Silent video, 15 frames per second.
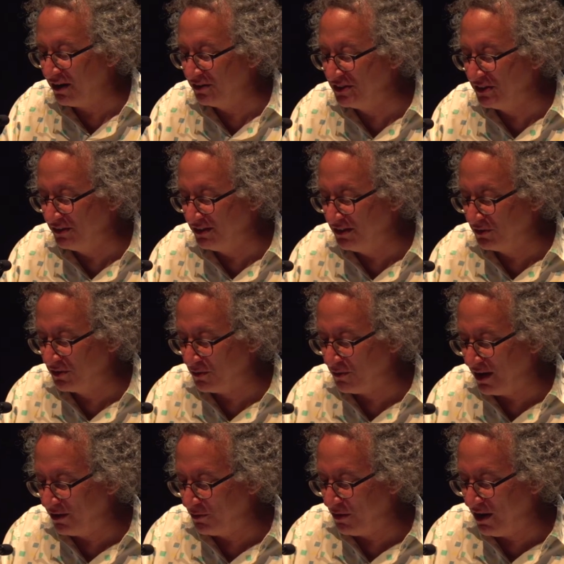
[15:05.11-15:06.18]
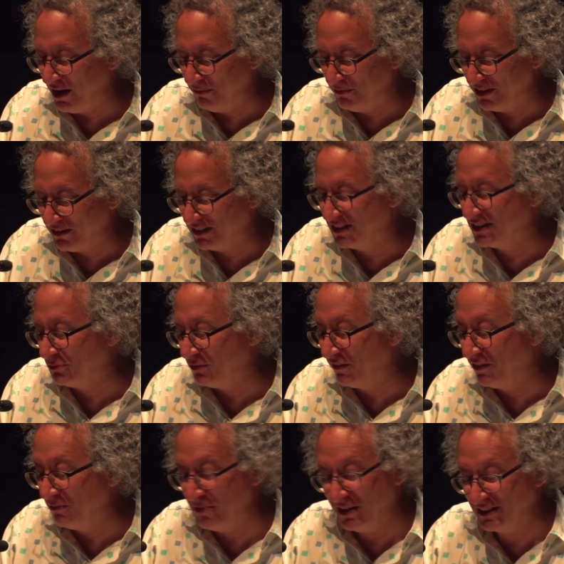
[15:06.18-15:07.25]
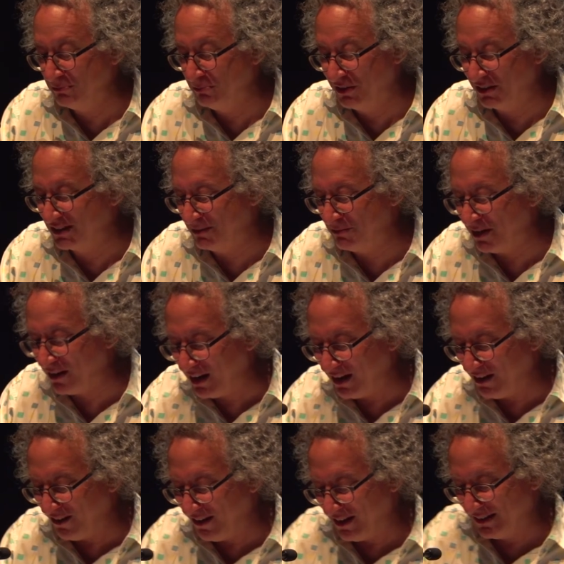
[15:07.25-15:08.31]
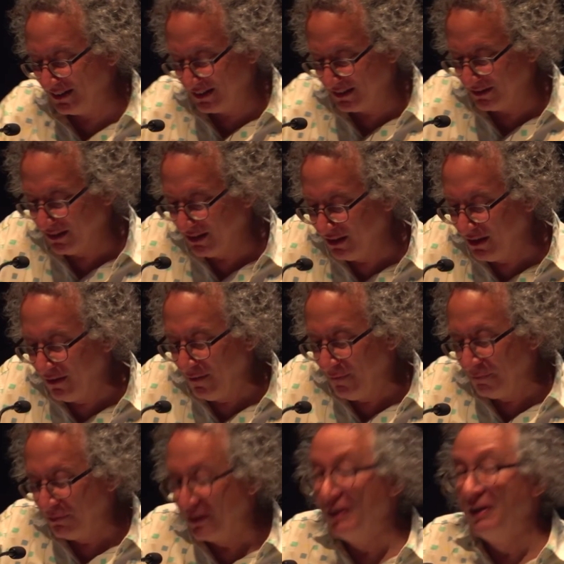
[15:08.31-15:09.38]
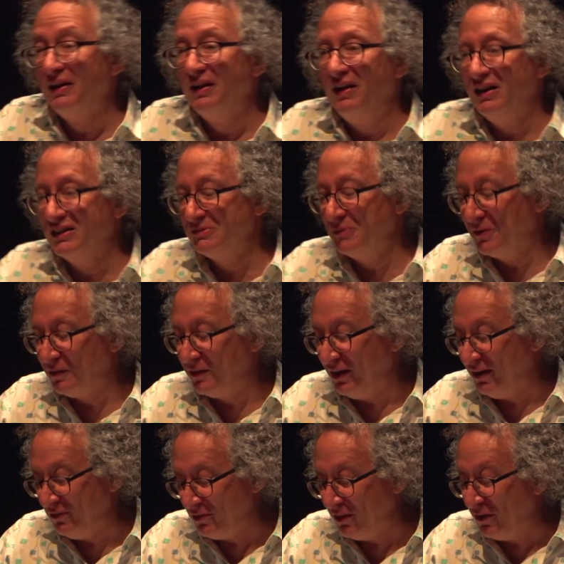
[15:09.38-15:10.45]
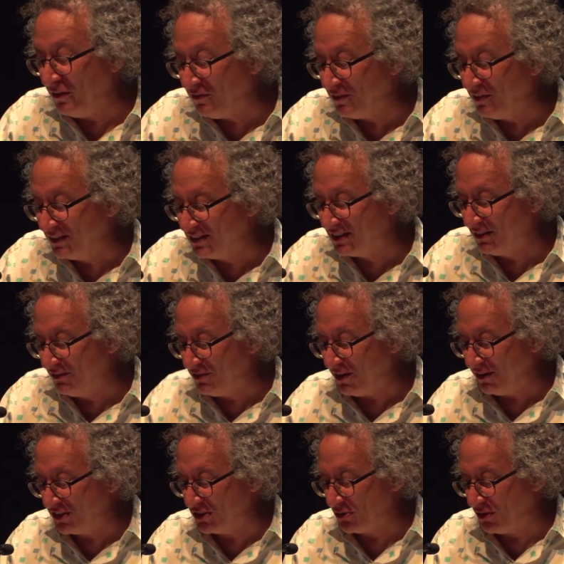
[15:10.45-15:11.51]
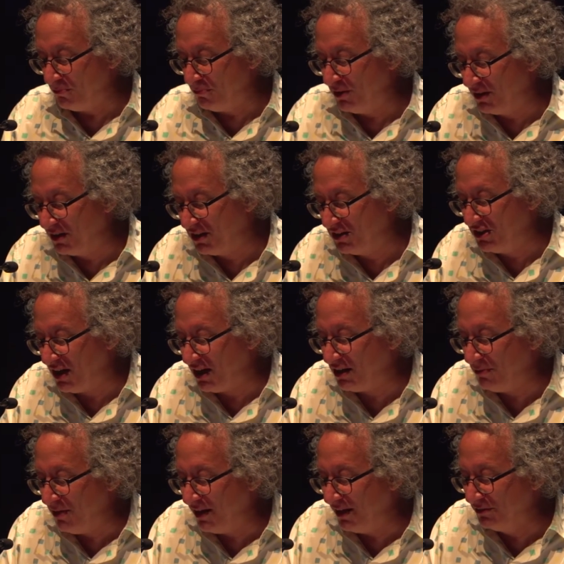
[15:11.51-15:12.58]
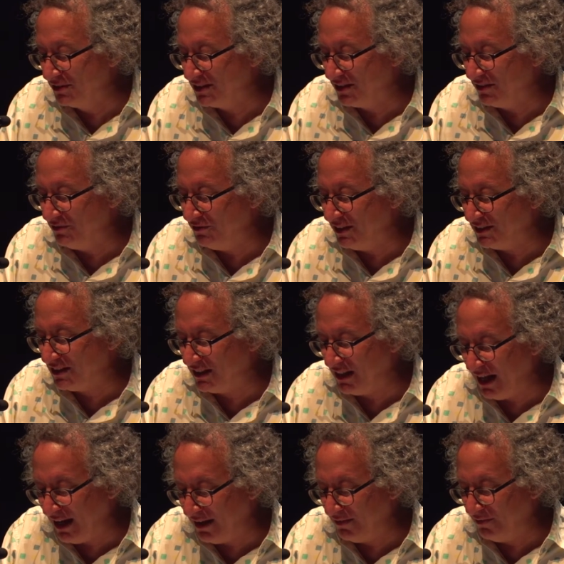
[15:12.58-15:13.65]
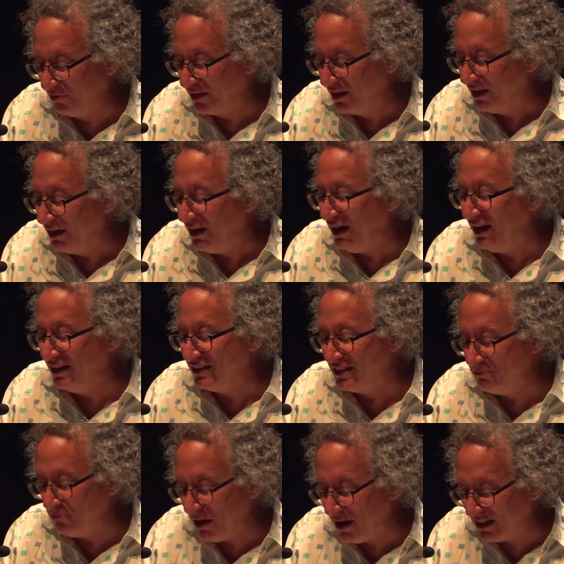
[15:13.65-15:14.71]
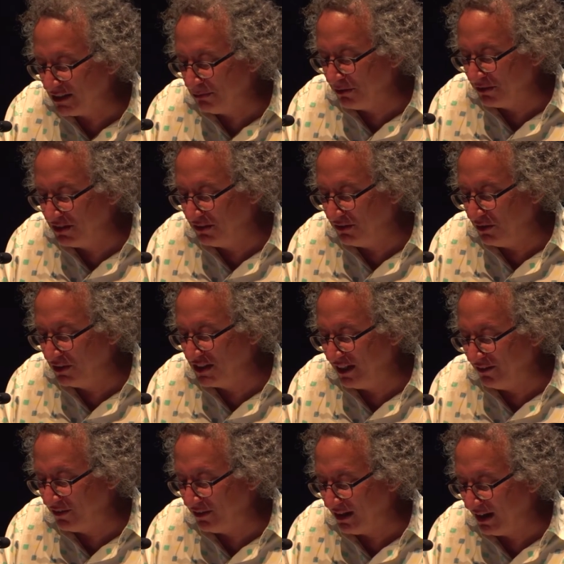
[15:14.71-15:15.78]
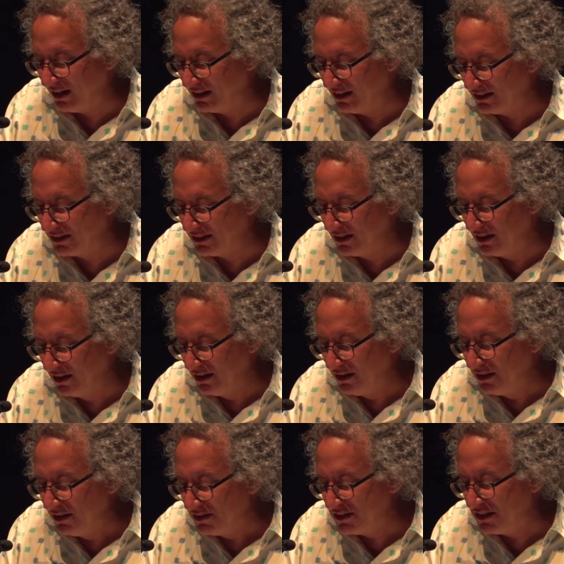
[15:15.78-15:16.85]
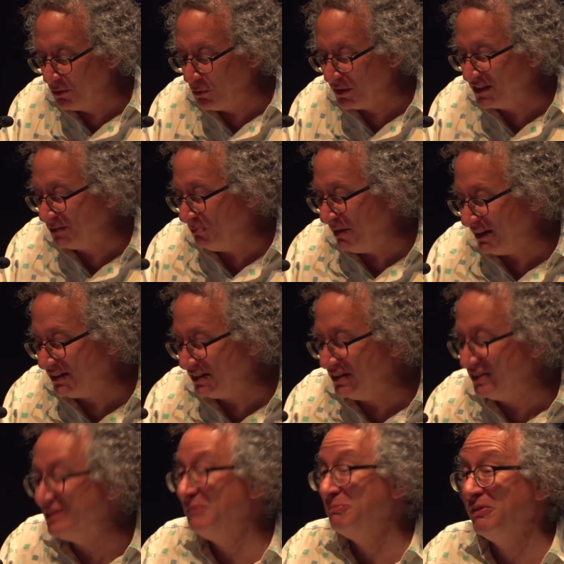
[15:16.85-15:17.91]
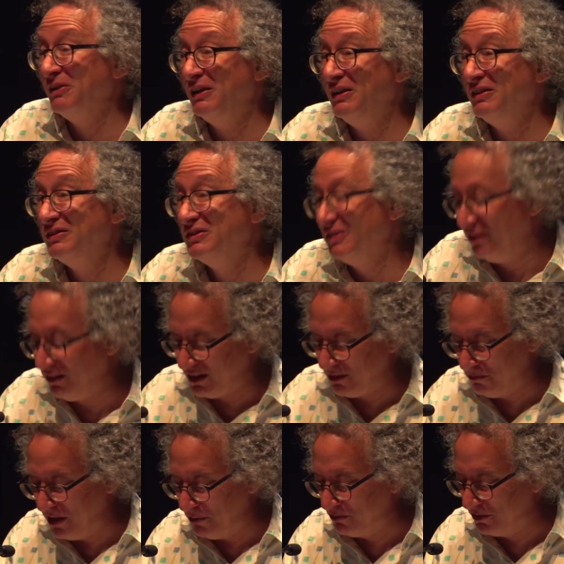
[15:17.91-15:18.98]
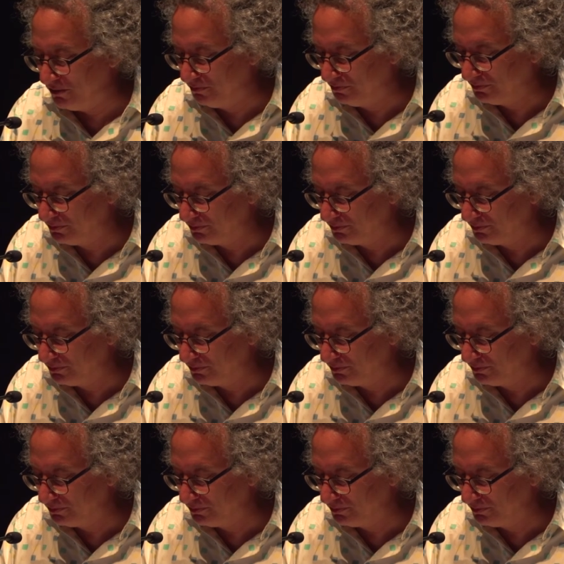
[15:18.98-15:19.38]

urge you to do it right away because it's one of the best books about any artist. As we learn from this very short book, Giacometti was convinced that it is impossible to achieve a likeness. So what's best is simply to look at people.